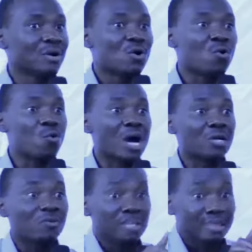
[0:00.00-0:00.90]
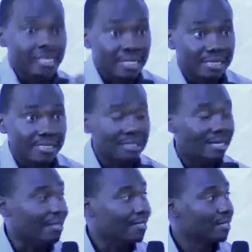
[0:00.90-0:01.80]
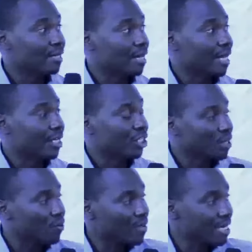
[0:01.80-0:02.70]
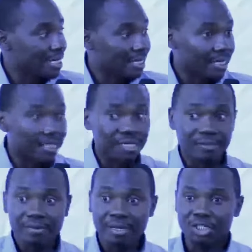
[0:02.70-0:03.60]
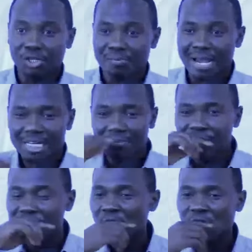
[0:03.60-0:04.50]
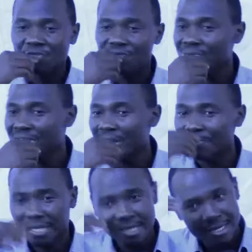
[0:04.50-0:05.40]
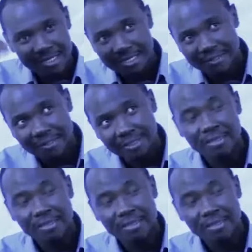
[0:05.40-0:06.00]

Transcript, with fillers: One of the things I shared with that young lady, she reminded me of some years.